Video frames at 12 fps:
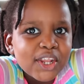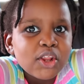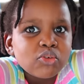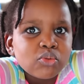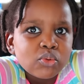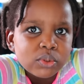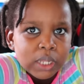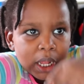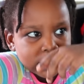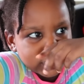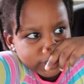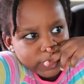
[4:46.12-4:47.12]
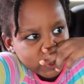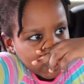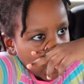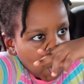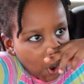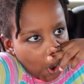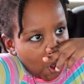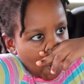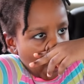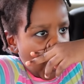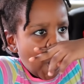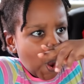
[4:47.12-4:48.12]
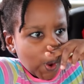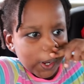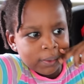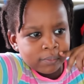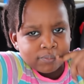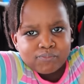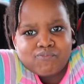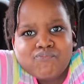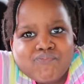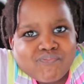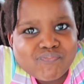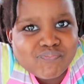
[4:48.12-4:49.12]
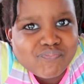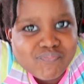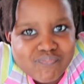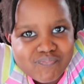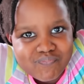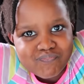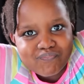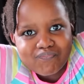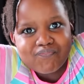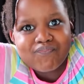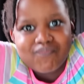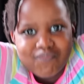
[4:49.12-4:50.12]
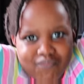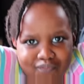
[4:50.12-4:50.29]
oh, you're confessing. You're confessing what you did. Mm.